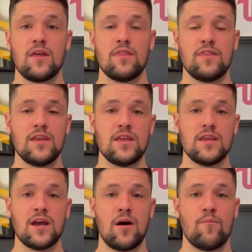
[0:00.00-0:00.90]

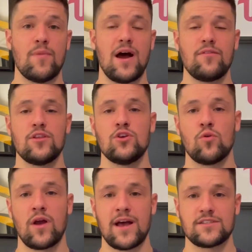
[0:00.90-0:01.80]
the amount that you
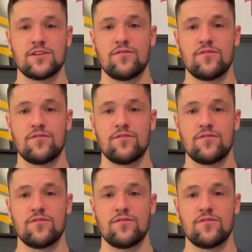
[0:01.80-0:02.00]
are asking